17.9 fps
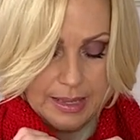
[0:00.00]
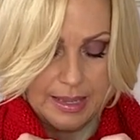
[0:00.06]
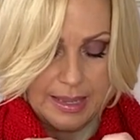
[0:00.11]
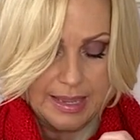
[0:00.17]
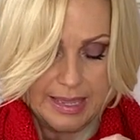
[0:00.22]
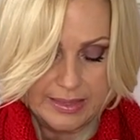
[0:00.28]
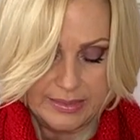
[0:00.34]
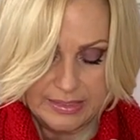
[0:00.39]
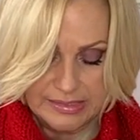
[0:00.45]

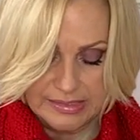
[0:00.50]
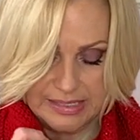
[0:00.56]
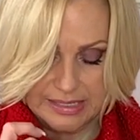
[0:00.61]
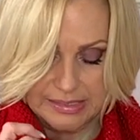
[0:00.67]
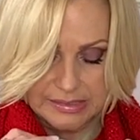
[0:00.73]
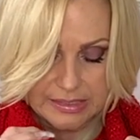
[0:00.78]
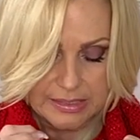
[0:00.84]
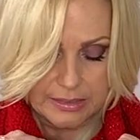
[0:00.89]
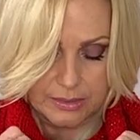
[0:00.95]
and this has
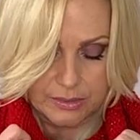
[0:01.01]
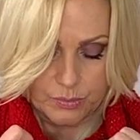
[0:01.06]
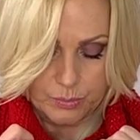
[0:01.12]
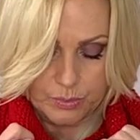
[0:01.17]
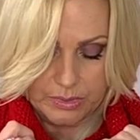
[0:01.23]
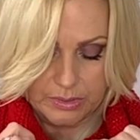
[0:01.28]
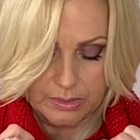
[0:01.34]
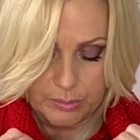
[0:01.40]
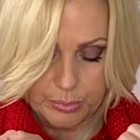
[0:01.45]
like a
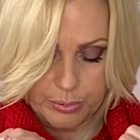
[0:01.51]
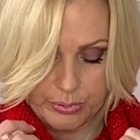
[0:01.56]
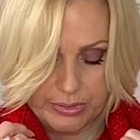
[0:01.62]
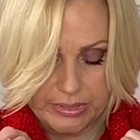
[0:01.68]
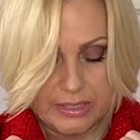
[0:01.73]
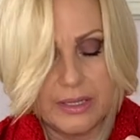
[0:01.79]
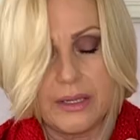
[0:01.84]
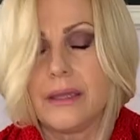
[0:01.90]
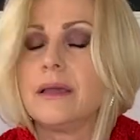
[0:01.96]
really
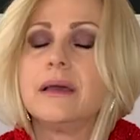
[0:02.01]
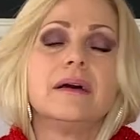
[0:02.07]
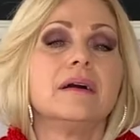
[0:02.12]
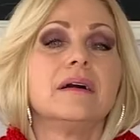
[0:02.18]
pretty,